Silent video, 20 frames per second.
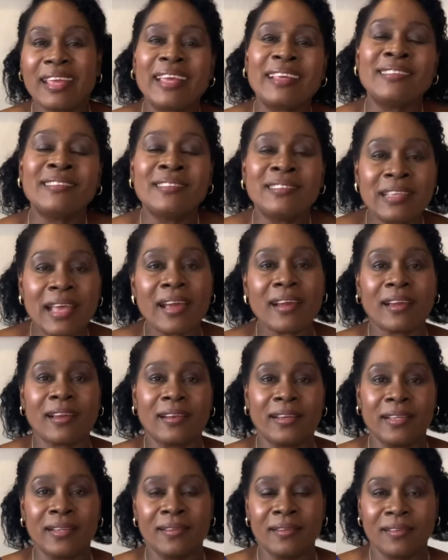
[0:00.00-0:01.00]

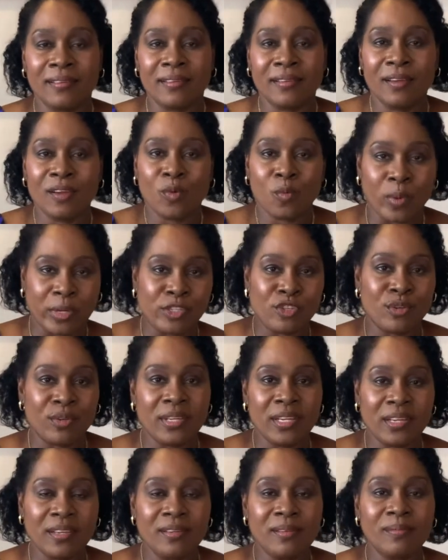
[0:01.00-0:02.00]
exactly what you
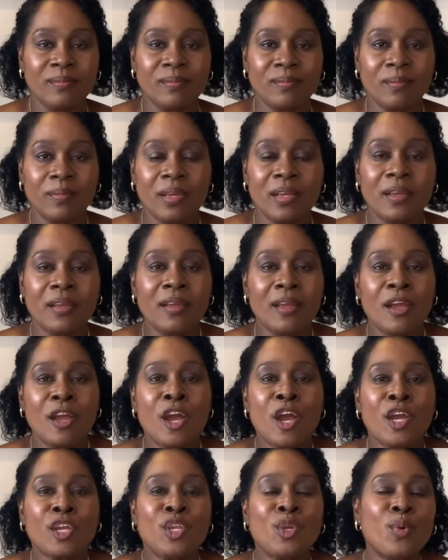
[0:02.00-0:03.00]
did,
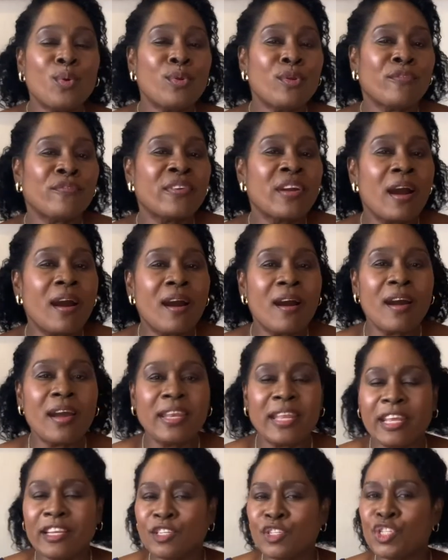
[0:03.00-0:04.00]
you would have gone
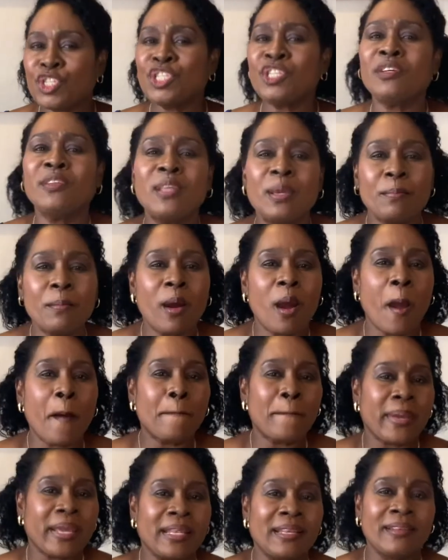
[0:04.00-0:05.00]
and cheered them
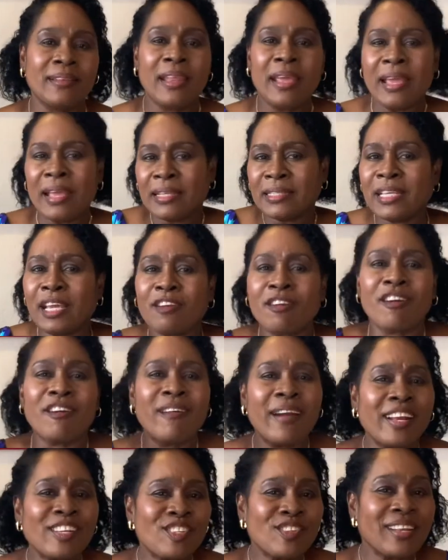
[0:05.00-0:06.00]
up and say,
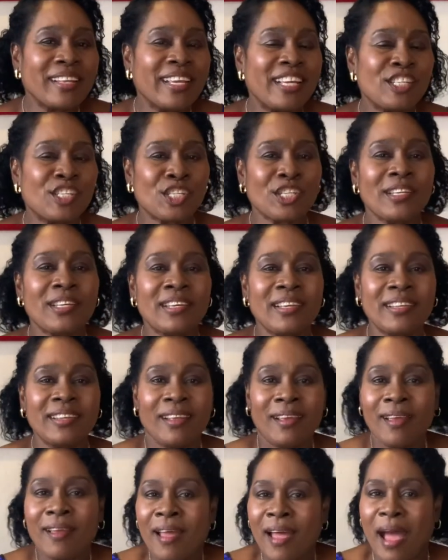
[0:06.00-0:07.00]
congratulations,
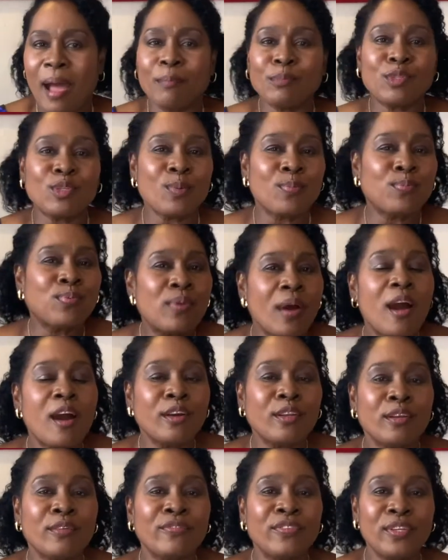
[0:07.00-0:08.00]
I'm so proud
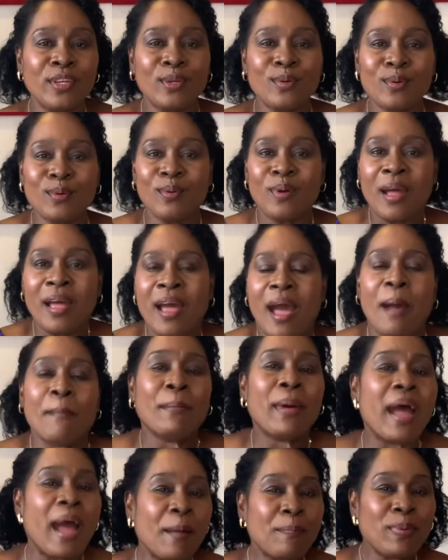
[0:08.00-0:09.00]
of you, I'm
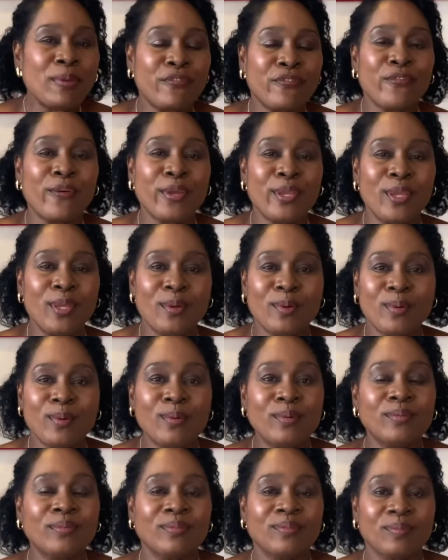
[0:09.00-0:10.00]
happy for
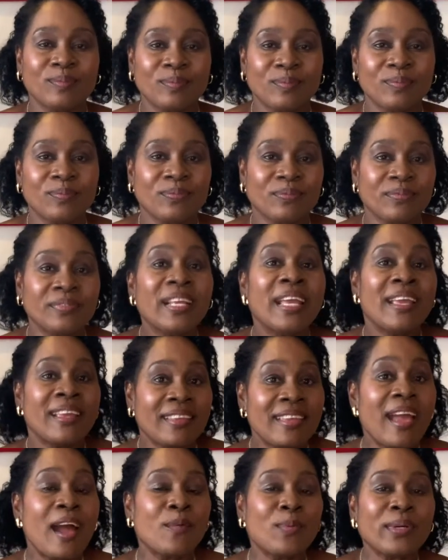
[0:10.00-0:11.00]
you.
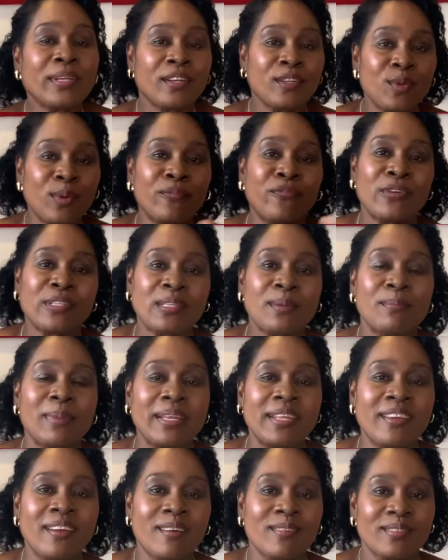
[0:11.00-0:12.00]
Yeah, we're going to do it for
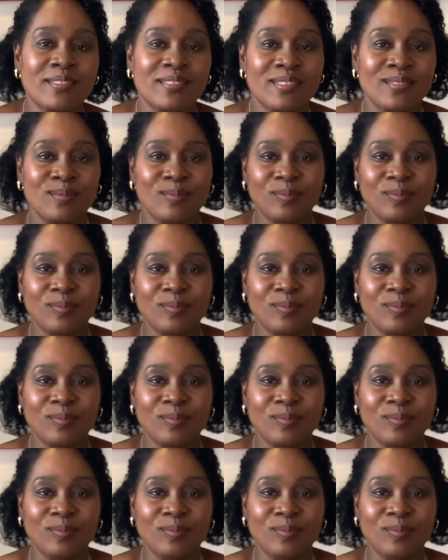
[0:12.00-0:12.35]
somebody else.